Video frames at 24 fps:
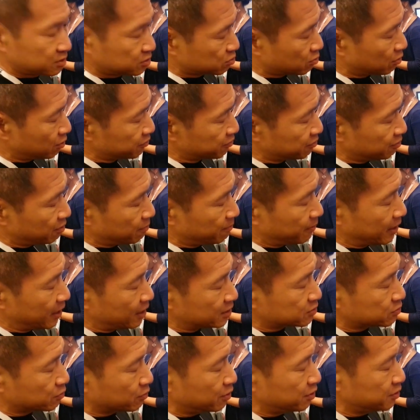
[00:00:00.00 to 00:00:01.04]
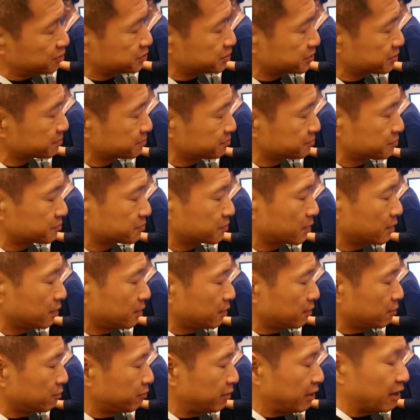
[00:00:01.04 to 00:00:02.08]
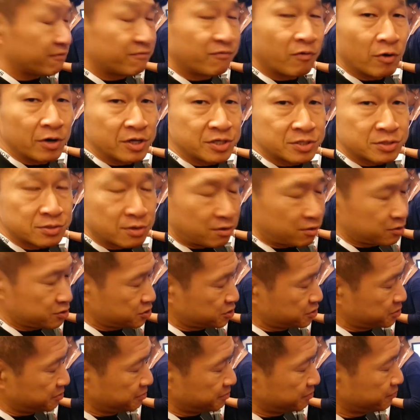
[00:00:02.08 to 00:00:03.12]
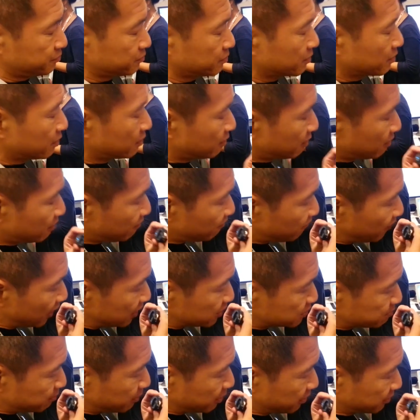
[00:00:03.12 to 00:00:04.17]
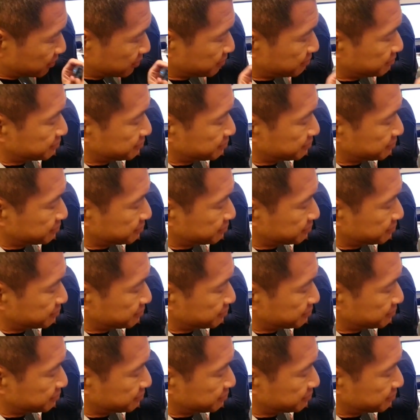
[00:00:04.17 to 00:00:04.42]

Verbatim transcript: scroll through your passwords. We have voice search, Facebook.